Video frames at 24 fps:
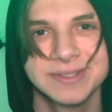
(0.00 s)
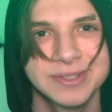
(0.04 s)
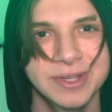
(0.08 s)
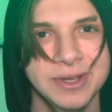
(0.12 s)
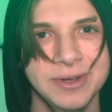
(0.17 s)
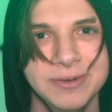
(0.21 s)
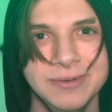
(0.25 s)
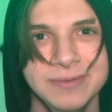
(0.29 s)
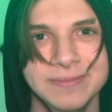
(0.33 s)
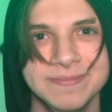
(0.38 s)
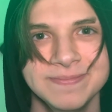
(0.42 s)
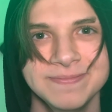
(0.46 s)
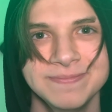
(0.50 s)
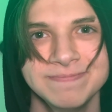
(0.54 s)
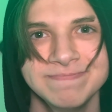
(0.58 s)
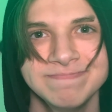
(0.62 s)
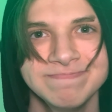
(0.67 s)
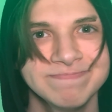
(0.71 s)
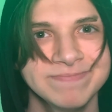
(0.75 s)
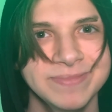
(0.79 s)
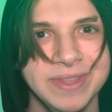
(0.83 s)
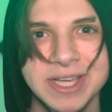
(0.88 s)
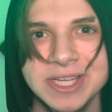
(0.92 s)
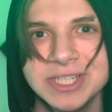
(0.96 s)
So
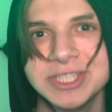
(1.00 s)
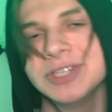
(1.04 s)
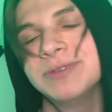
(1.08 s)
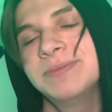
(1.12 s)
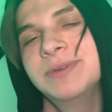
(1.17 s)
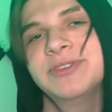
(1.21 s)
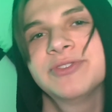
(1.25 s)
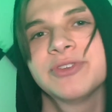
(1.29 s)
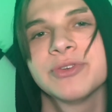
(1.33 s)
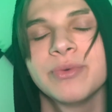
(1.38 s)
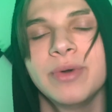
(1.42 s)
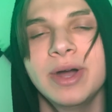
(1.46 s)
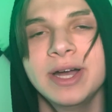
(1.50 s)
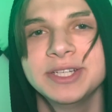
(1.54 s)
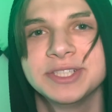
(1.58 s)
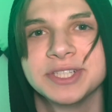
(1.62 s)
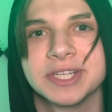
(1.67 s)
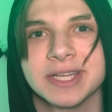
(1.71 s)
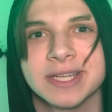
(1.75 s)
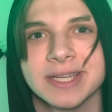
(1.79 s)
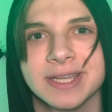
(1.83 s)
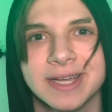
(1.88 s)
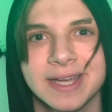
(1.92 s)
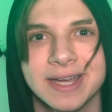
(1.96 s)
thanks so much for
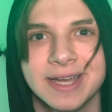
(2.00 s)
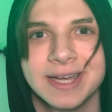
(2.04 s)
watching.